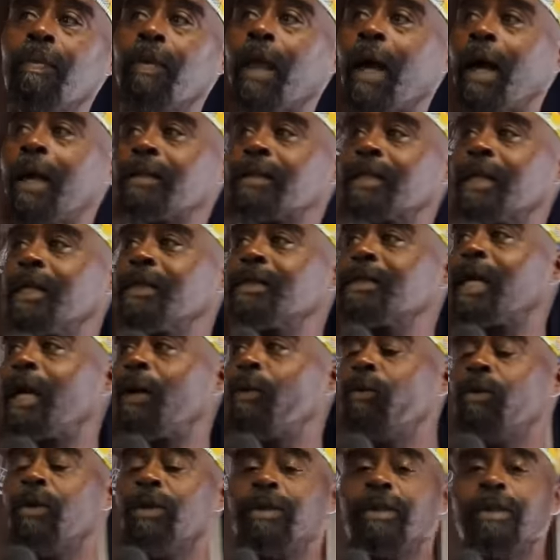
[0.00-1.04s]
I think
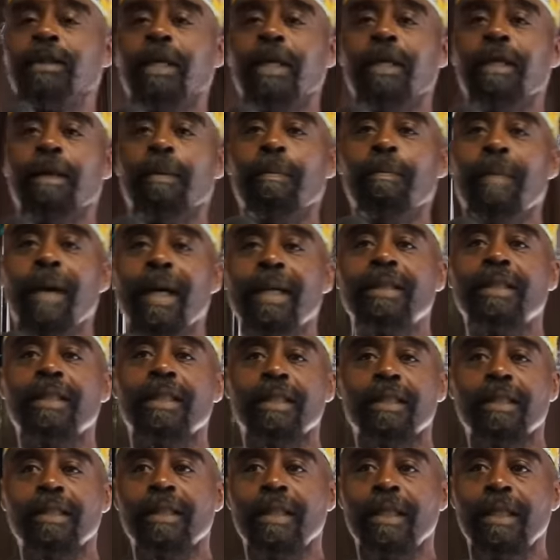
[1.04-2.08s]
that would send a
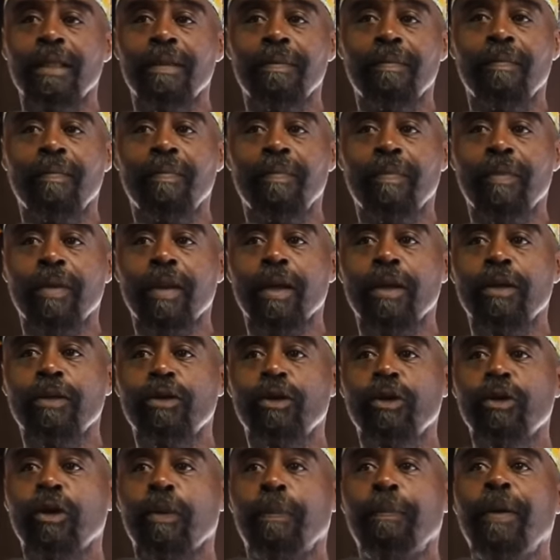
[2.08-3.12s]
message
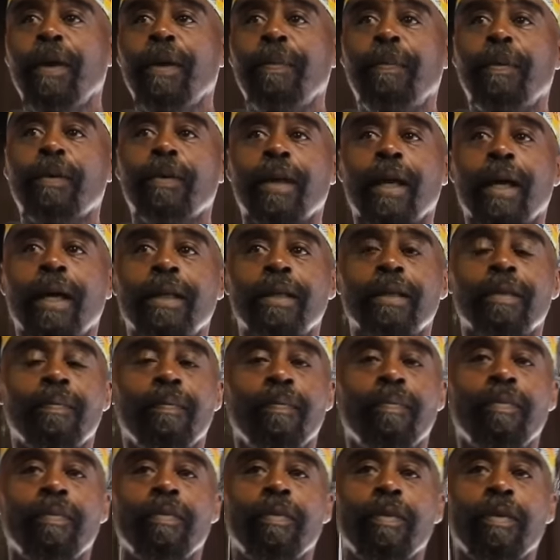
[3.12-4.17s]
to the people that
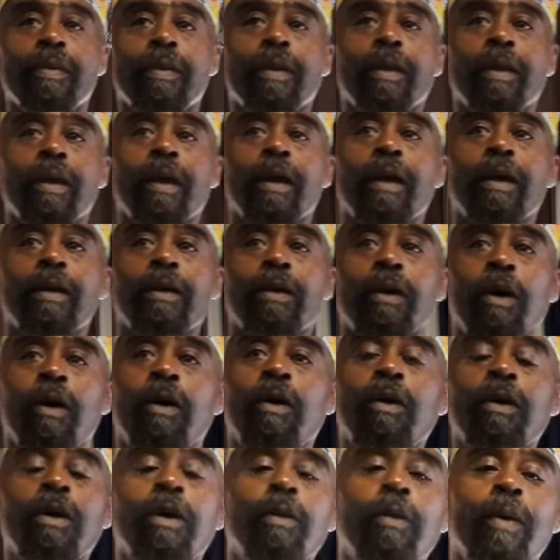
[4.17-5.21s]
the
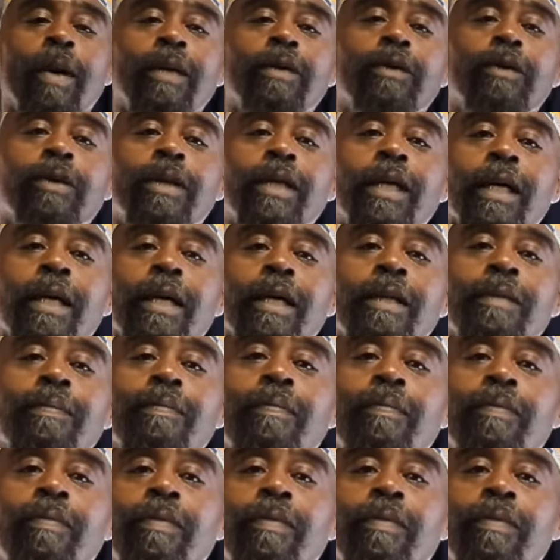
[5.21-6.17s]
only way you can